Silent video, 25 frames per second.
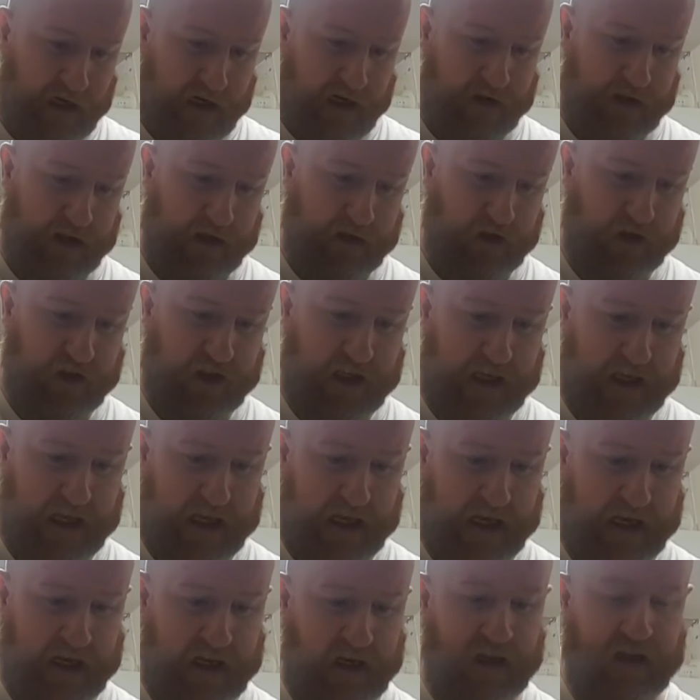And then you stick
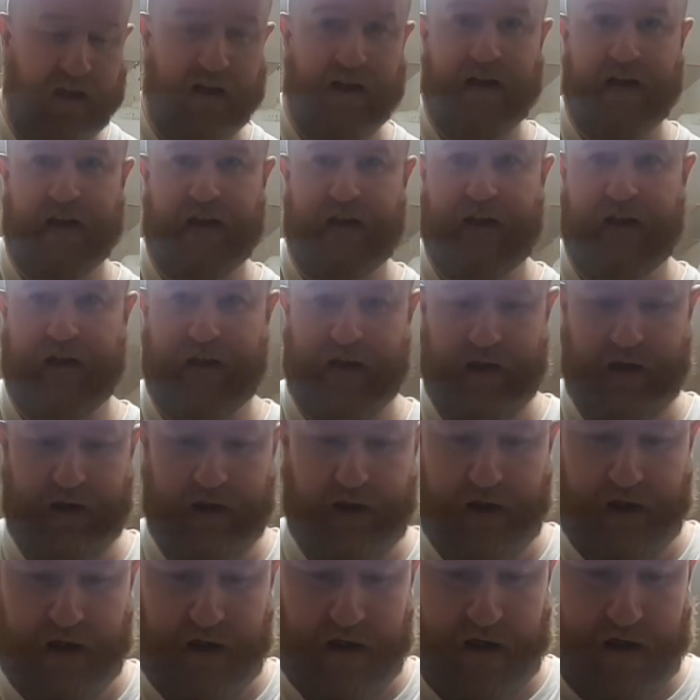it in,
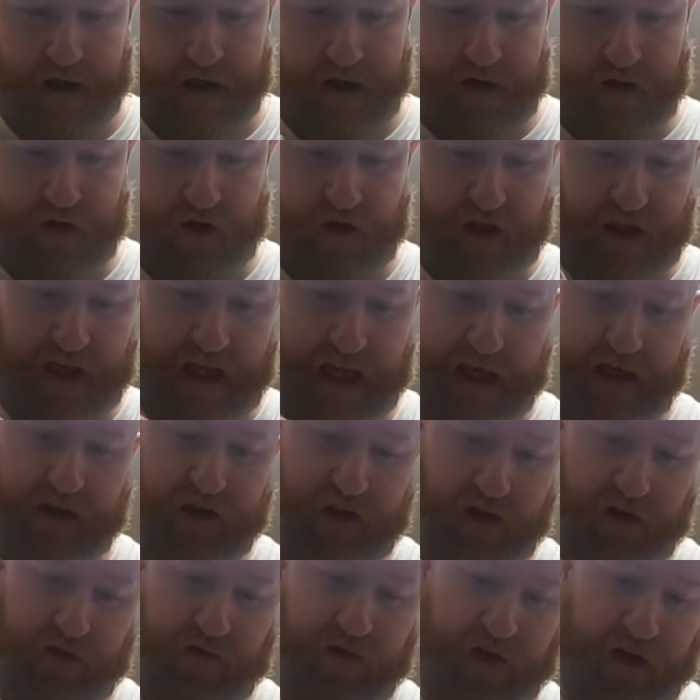just a
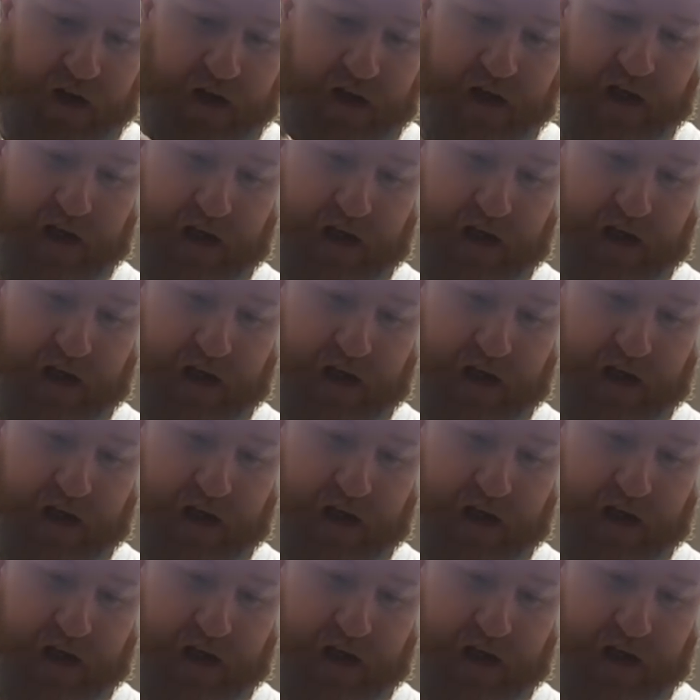case of